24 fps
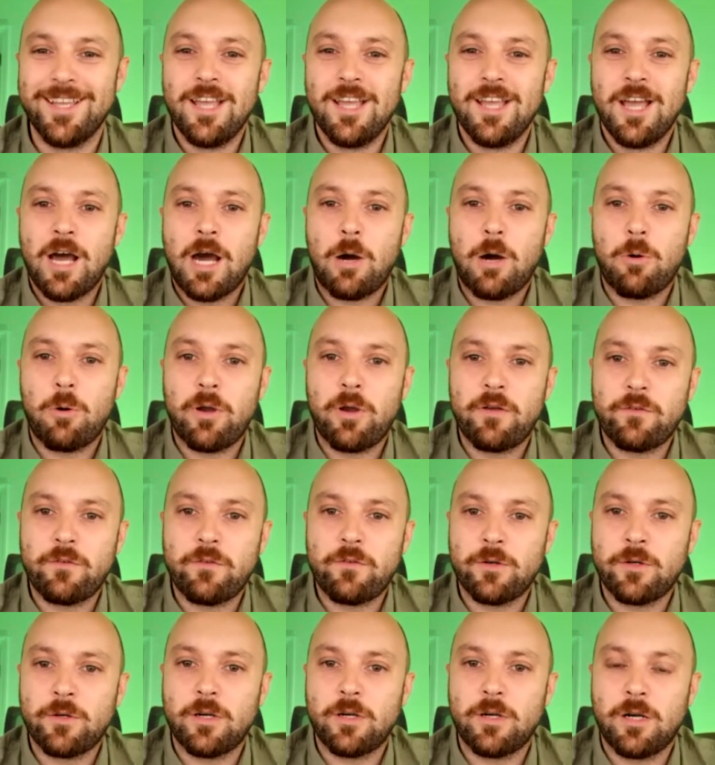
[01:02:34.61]
However,
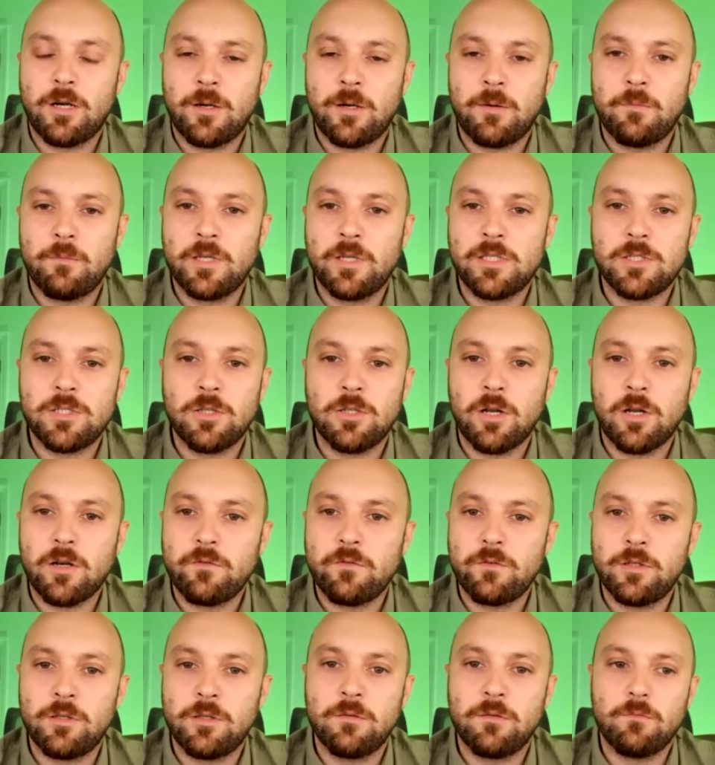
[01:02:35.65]
um, it's not
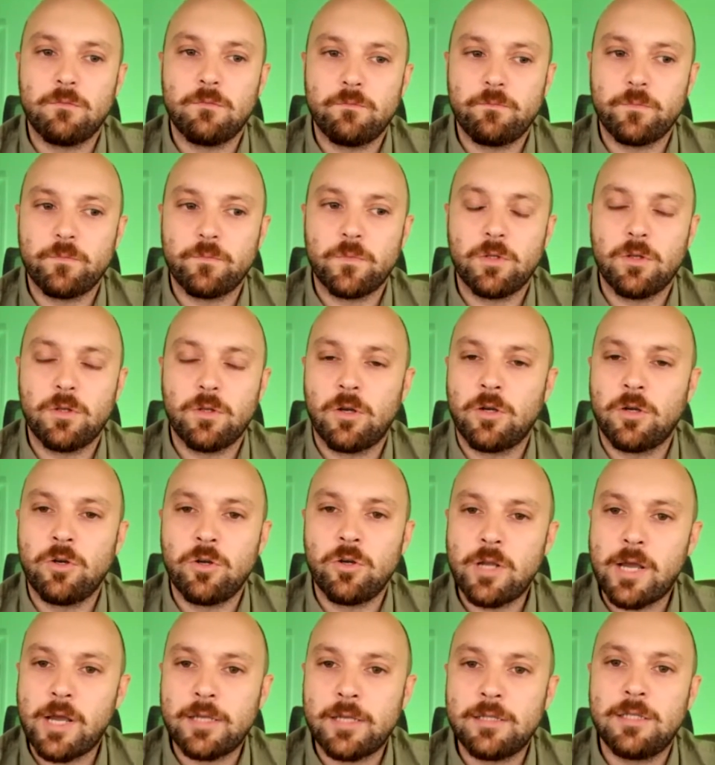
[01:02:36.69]
even a good
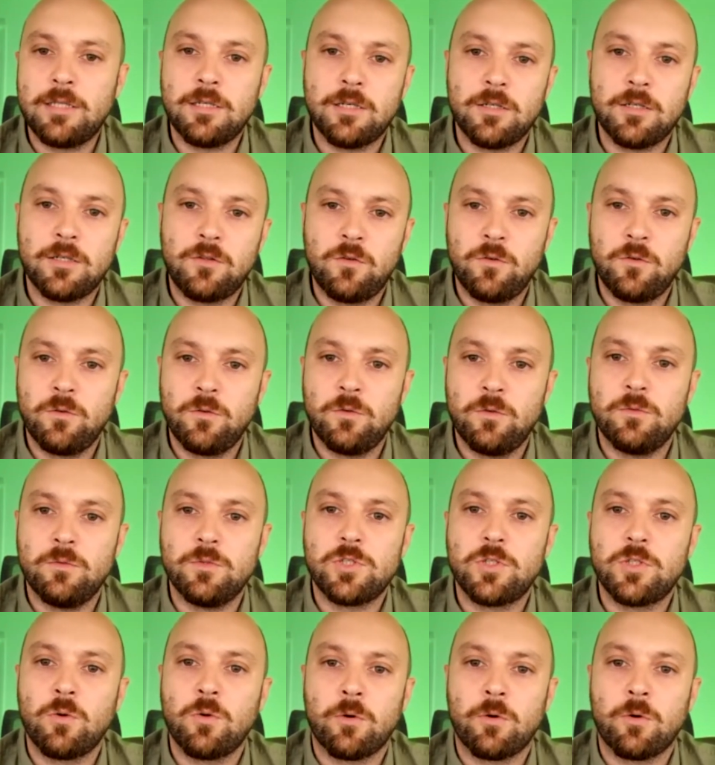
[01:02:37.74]
idea to
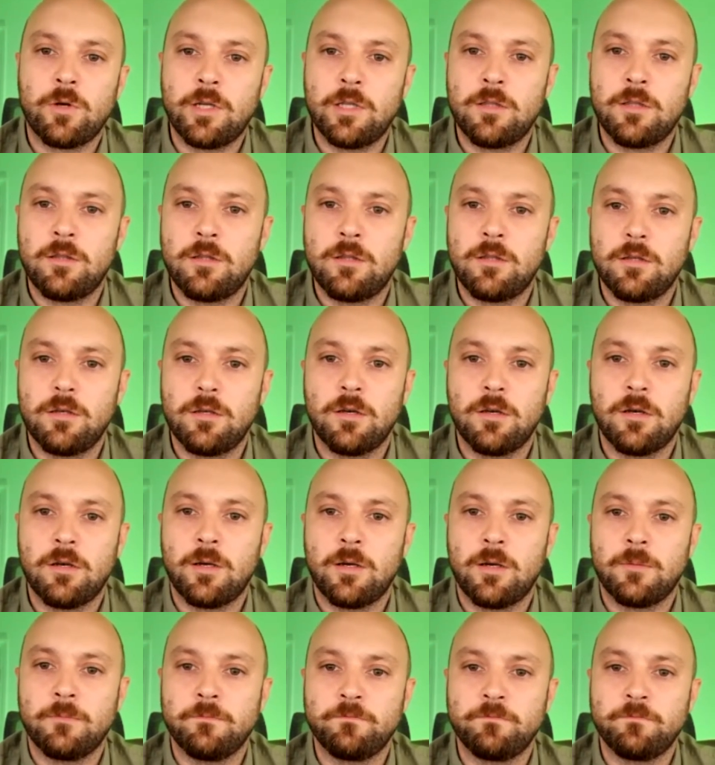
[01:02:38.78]
store it
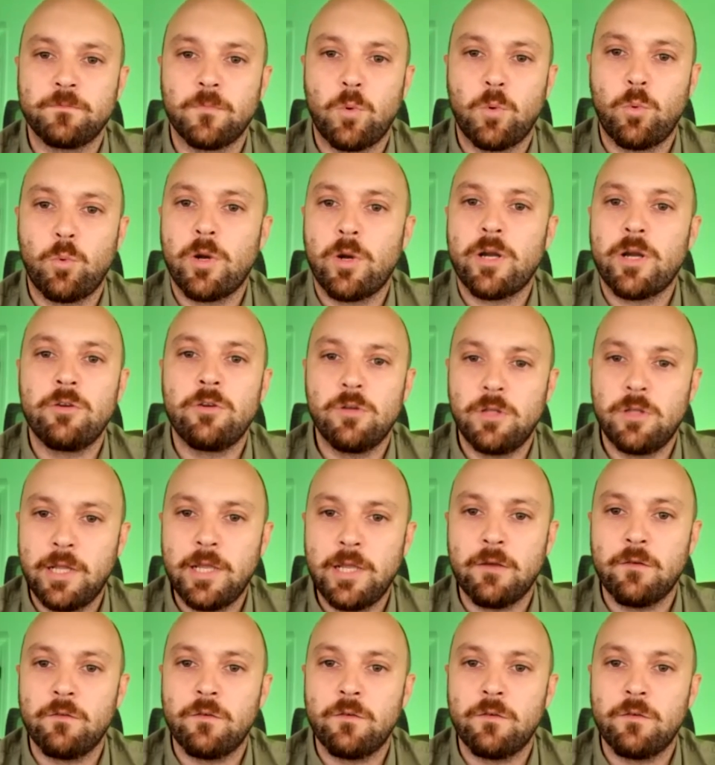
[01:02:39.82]
um, where you live.